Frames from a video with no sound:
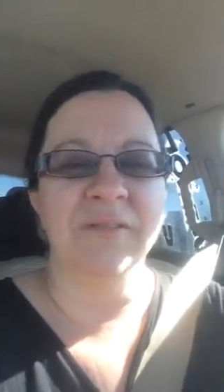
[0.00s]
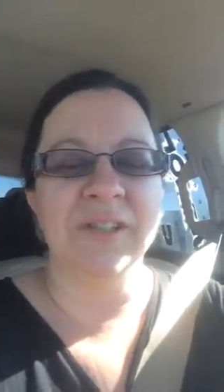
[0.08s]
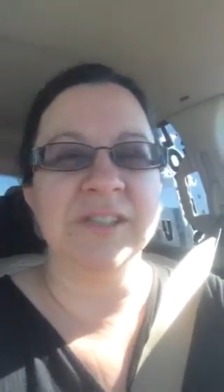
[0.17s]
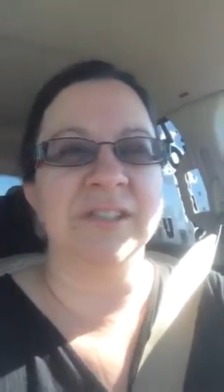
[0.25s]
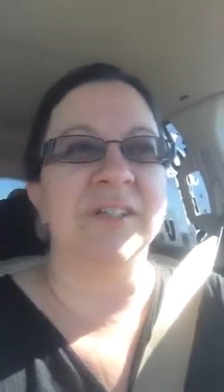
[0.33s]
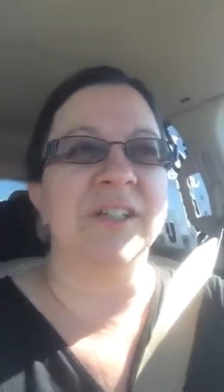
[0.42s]

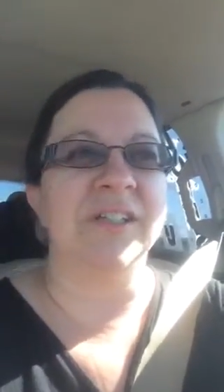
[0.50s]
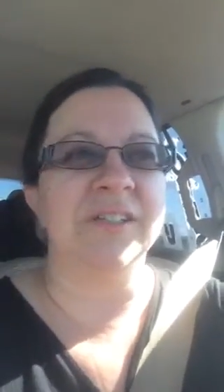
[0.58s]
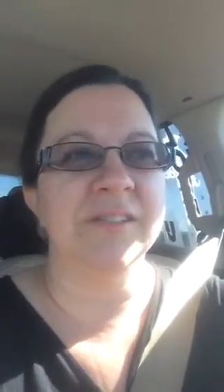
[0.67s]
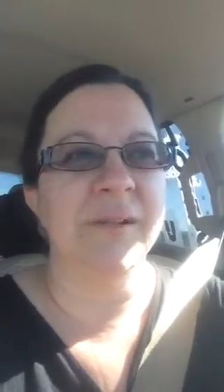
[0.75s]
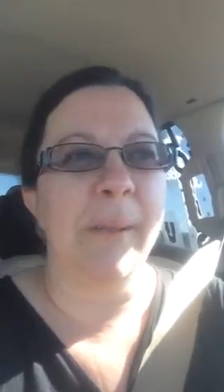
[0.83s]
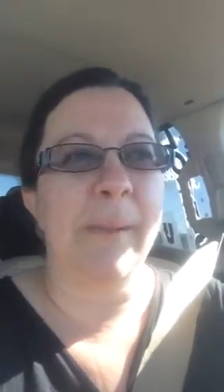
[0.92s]
first of
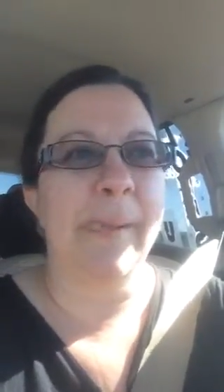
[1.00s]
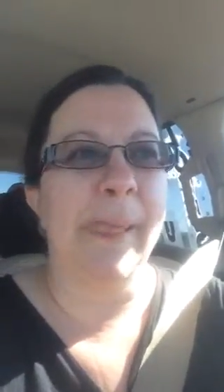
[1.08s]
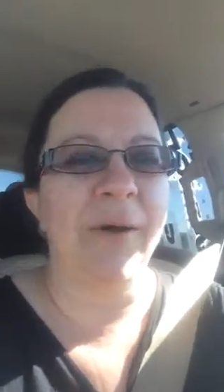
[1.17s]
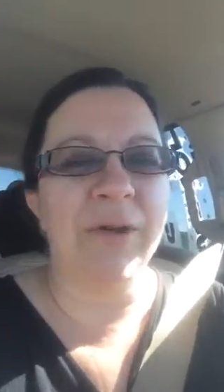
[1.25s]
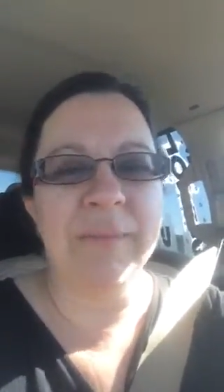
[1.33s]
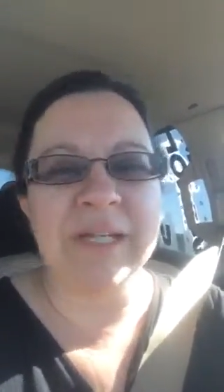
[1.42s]
all
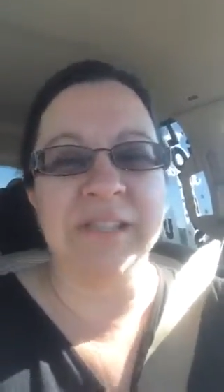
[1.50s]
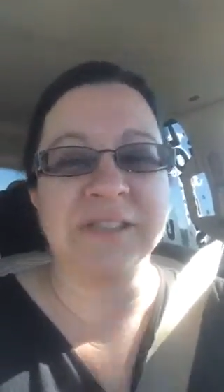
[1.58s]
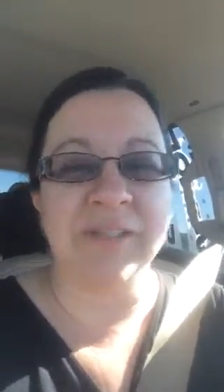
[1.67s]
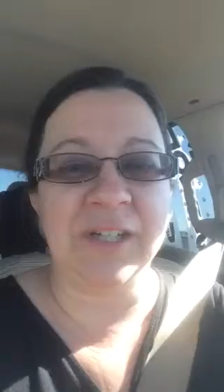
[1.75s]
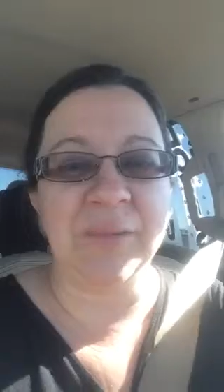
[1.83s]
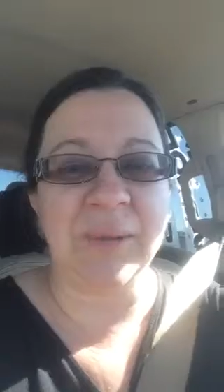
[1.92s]
I want to make
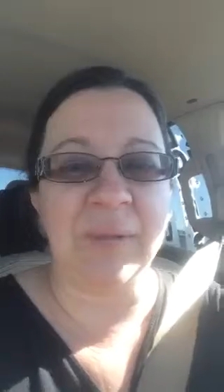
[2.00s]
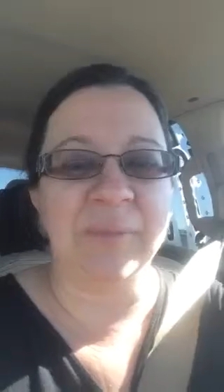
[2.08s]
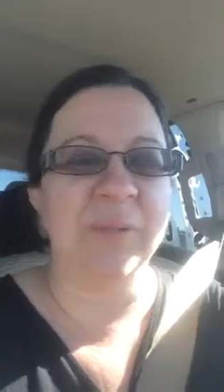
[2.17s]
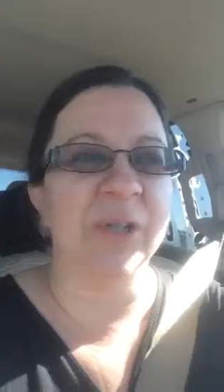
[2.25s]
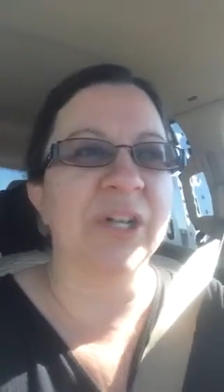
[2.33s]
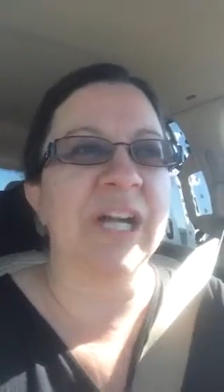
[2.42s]
this video
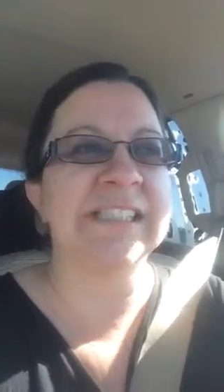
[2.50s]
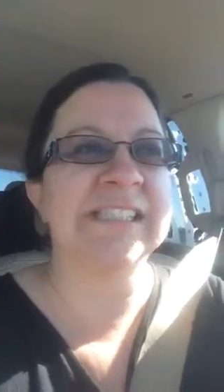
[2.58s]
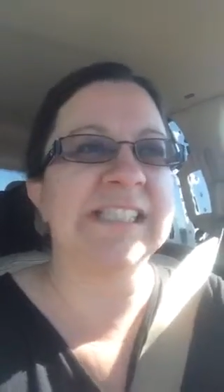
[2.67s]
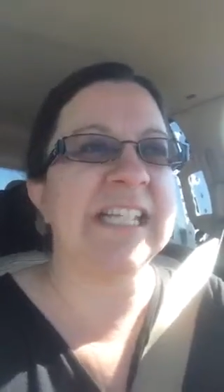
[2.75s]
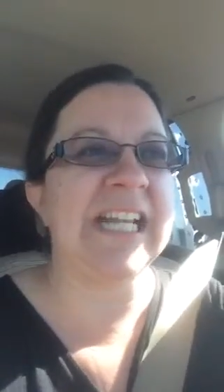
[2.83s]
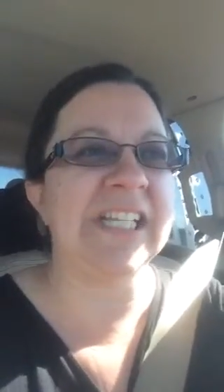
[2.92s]
about
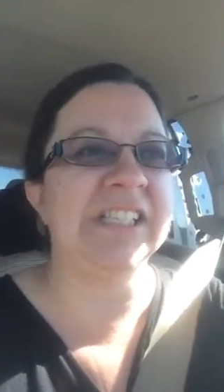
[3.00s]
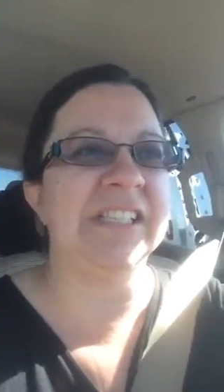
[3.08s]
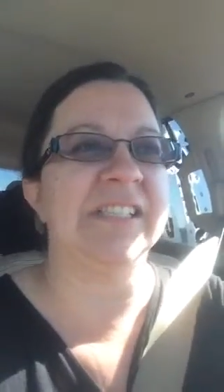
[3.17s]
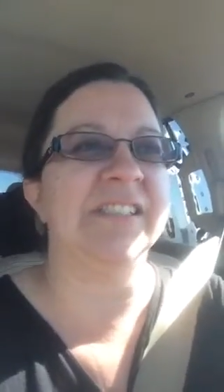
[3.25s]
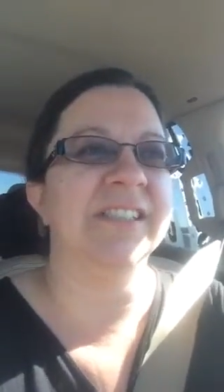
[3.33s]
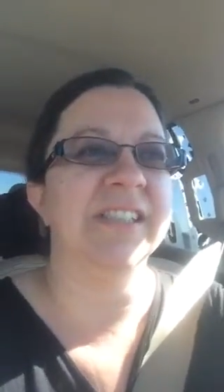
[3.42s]

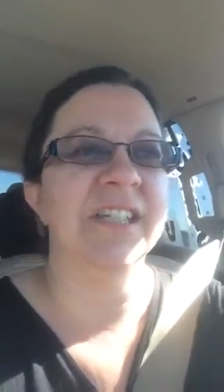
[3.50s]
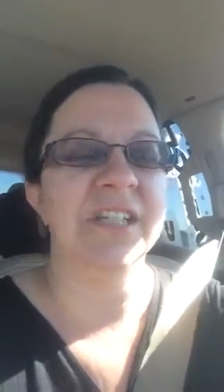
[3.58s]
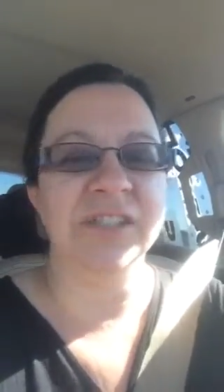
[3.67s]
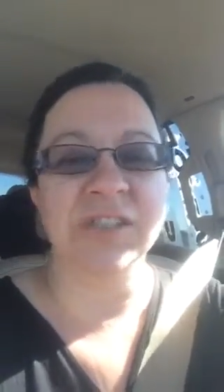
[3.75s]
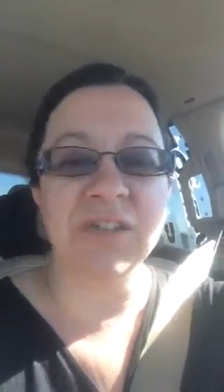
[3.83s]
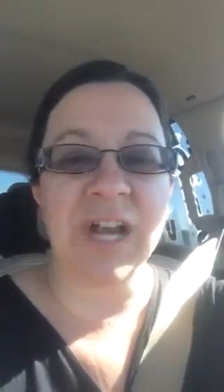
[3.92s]

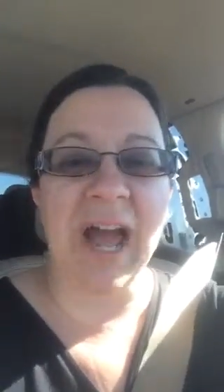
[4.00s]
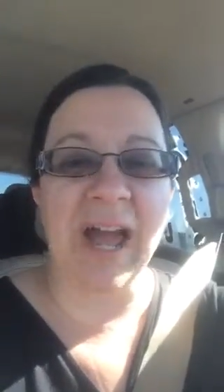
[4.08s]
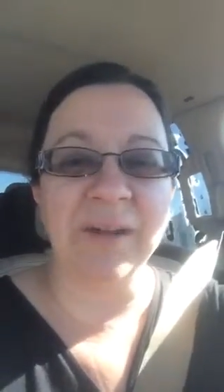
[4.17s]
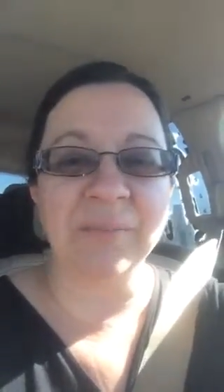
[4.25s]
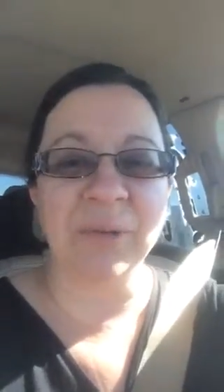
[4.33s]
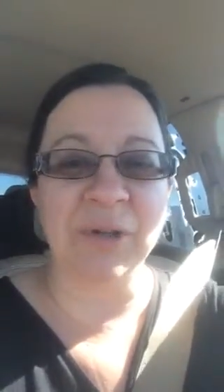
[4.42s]
procrastination do not